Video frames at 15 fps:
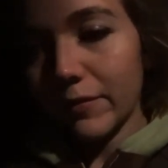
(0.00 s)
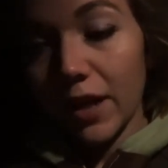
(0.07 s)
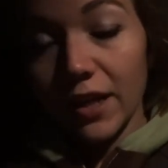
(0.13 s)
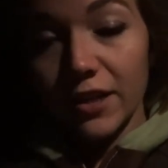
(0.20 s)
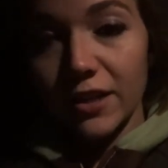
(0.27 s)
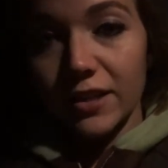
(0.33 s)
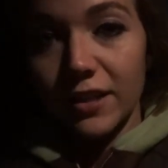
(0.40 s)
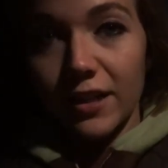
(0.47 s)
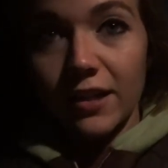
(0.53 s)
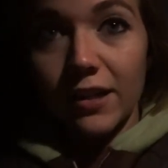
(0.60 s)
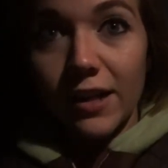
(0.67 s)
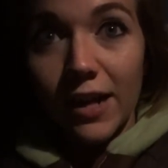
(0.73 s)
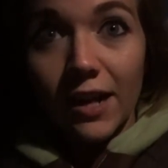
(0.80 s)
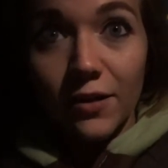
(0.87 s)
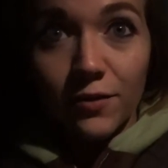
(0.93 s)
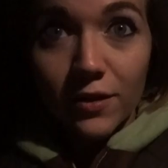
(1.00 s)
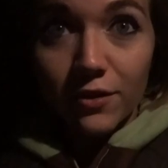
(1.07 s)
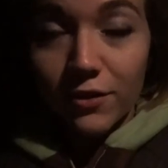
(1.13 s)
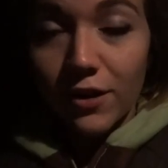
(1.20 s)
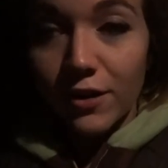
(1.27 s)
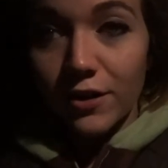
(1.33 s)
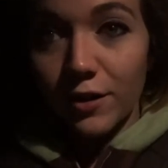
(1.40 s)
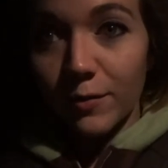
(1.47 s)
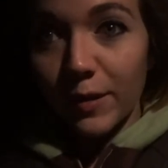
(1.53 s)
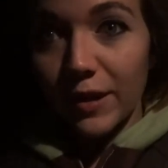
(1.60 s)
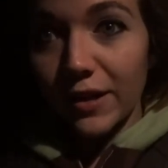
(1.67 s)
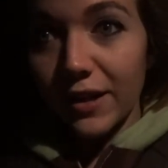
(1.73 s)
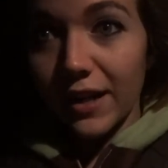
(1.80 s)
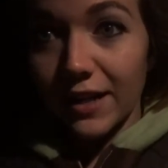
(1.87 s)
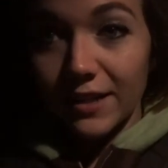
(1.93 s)
I'd rather not talk
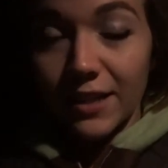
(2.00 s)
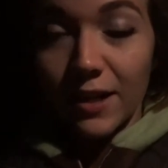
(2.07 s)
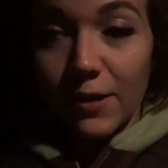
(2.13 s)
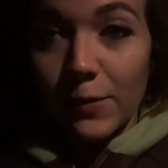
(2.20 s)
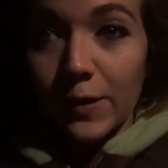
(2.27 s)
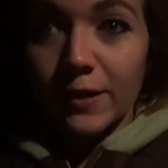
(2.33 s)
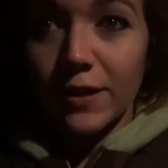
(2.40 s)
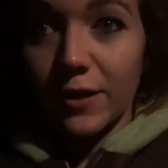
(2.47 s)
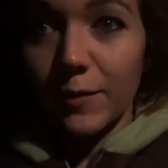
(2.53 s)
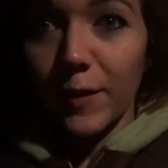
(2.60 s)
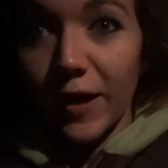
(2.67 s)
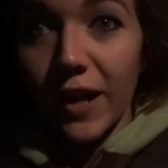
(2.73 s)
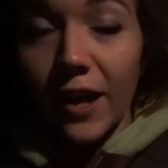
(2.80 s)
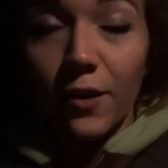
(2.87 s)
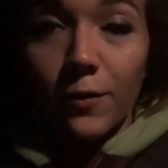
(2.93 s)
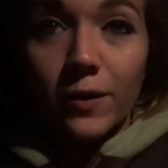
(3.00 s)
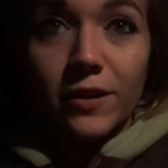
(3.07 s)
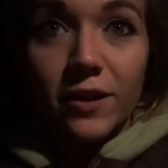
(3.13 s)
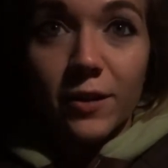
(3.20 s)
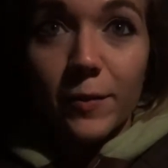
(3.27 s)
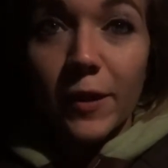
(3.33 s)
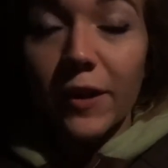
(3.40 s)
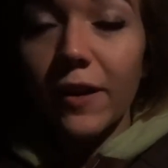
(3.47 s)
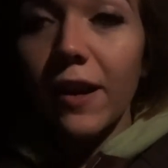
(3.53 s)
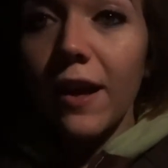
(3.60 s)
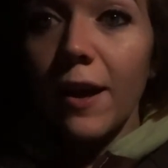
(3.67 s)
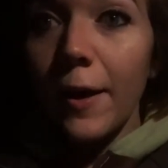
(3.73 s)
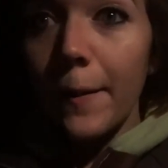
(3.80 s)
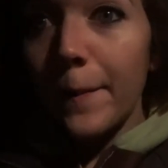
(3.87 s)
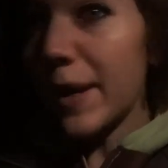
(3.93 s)
about it. I said I want to talk about it. I don't want to talk
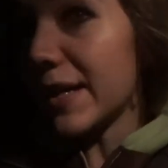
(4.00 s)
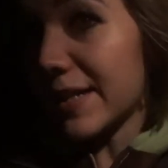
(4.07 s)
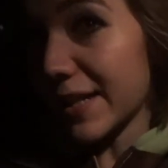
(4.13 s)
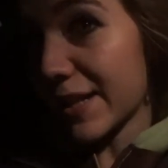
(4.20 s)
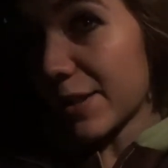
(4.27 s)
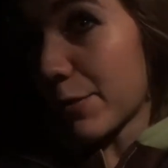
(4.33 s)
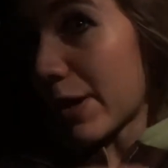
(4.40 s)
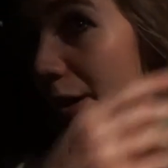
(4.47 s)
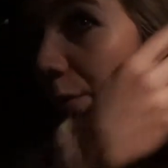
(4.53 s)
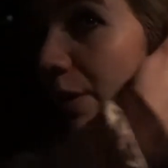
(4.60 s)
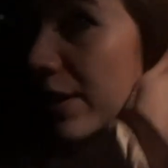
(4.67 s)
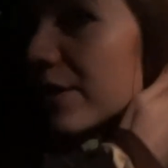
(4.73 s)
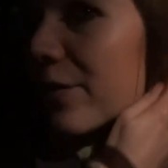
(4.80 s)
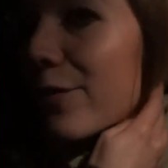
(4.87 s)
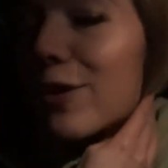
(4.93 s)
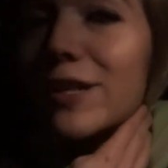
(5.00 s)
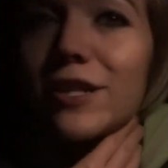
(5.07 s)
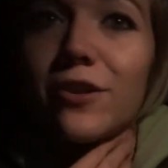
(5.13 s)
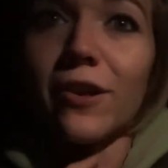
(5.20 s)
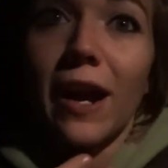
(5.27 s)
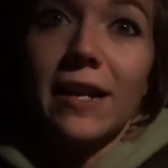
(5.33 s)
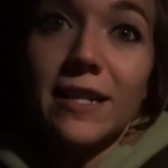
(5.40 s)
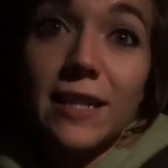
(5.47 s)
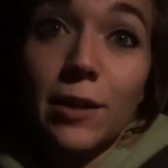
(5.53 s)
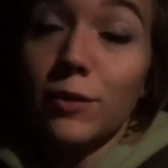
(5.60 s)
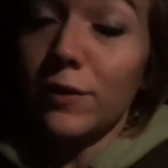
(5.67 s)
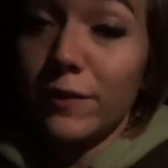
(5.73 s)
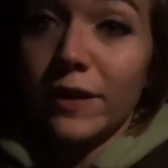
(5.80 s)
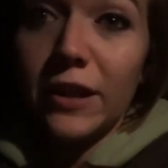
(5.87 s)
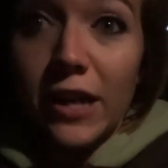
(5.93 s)
about it. Basically, what I wanted to voice to you guys is I
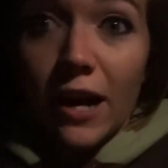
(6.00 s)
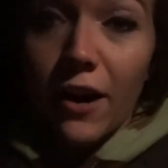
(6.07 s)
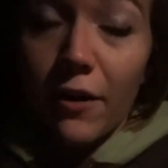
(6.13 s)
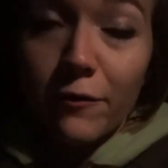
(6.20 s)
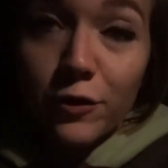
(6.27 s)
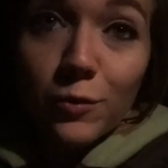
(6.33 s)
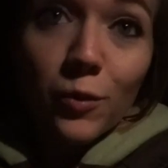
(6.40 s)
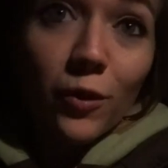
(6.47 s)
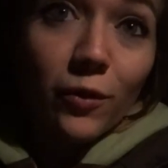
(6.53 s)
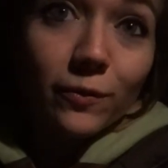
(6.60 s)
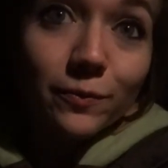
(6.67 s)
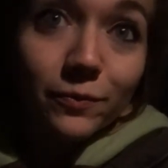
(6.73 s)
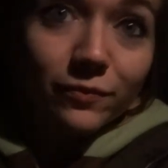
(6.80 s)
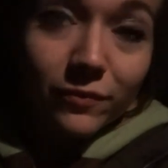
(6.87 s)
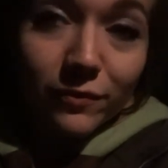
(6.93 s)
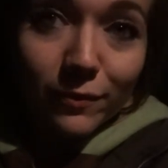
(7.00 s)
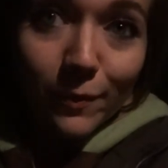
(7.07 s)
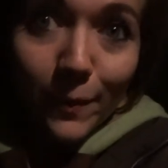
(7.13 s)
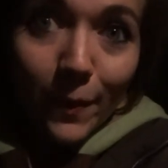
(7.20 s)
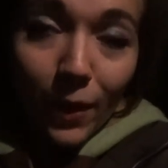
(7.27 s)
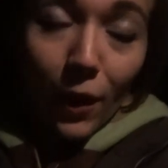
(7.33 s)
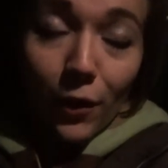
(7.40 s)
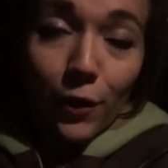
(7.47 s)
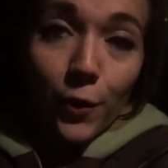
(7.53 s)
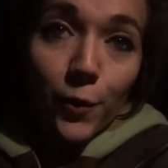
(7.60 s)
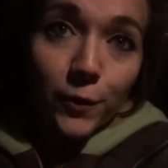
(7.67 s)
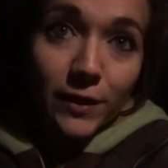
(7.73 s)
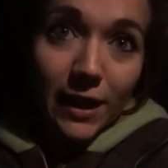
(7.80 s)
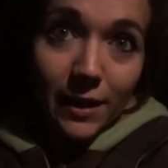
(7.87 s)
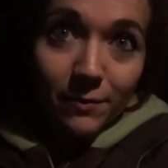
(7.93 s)
was very uncomfortable the
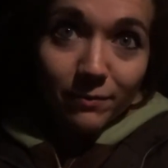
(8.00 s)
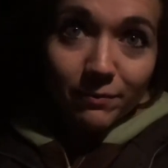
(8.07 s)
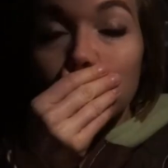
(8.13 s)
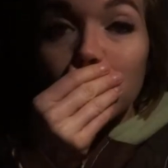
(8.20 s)
whole time.